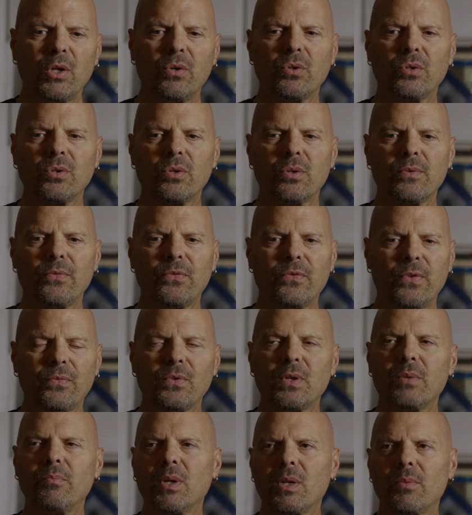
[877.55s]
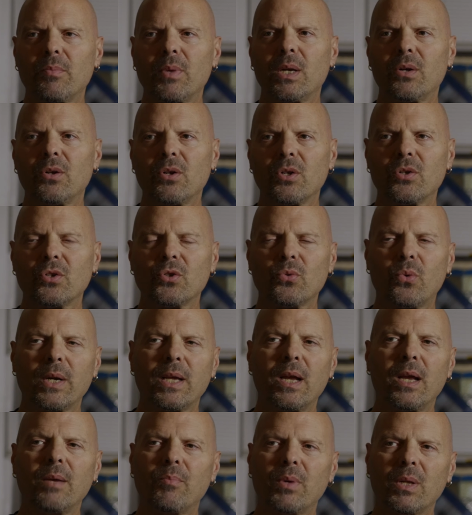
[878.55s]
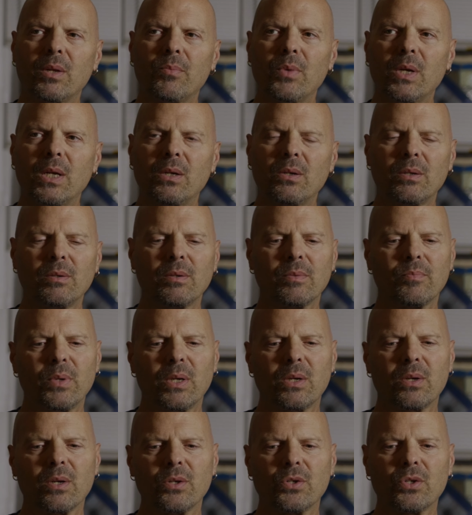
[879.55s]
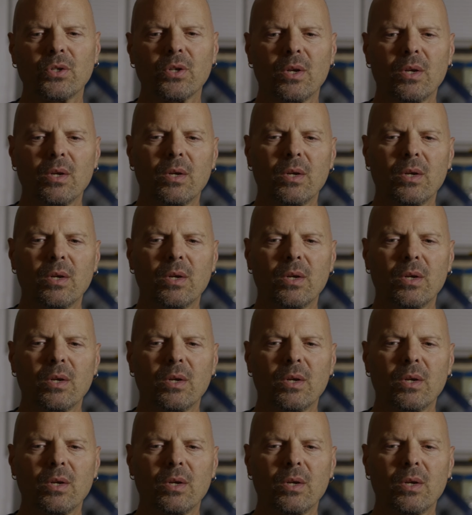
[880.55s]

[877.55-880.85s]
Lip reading: to use your 50mm and your 28mm because,